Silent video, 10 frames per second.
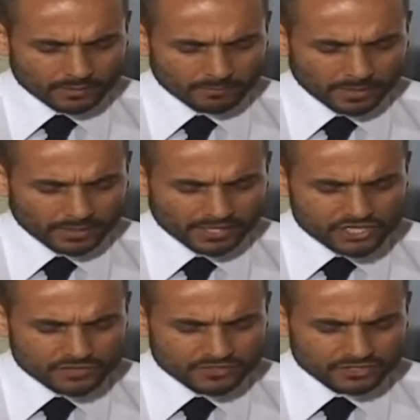May
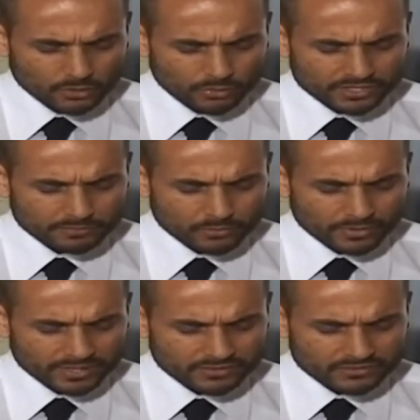each of us, Lord, as
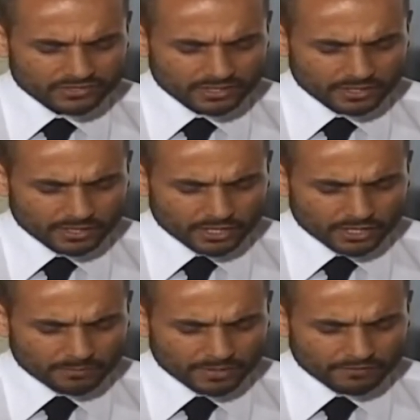Bereans,
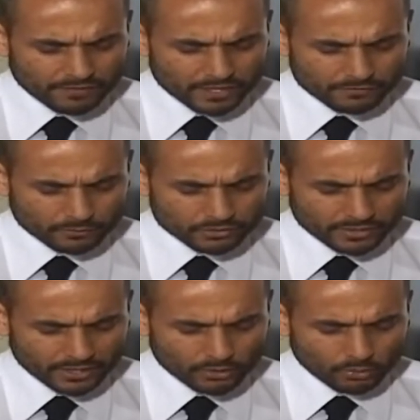be faithful to
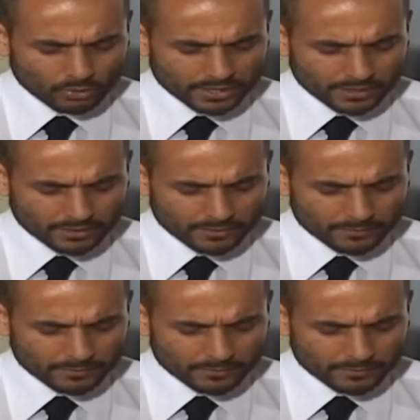that calling